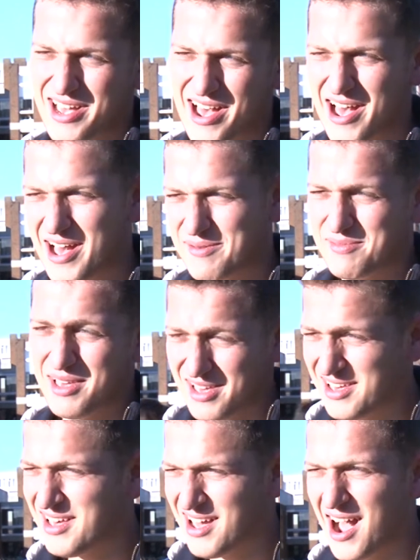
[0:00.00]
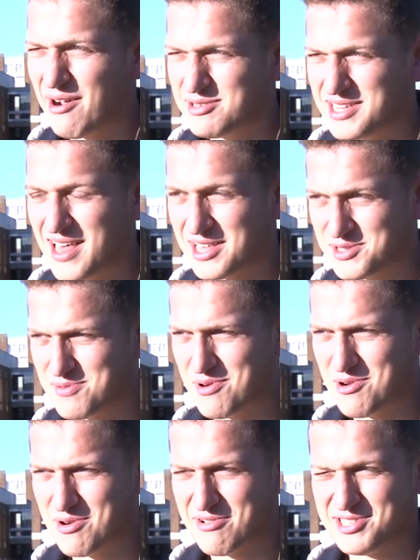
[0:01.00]
Um, I would say that's
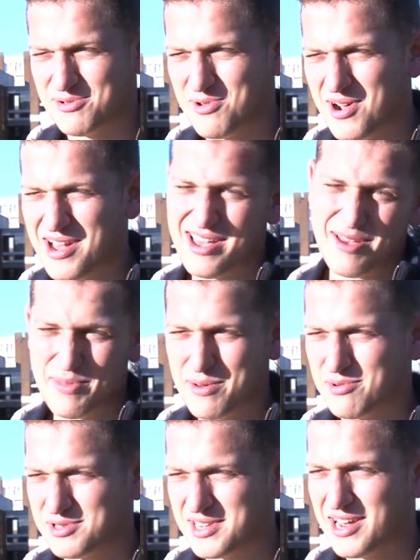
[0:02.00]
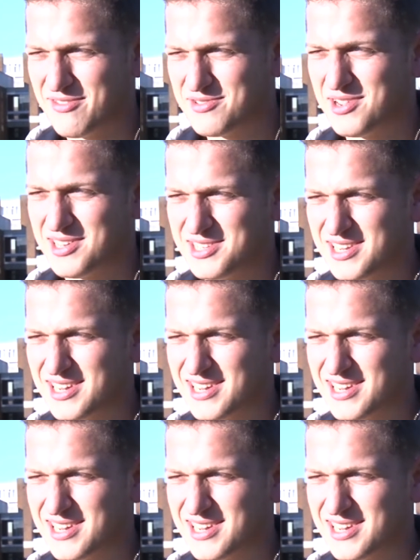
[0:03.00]
probably one reason why people are scared of dancing.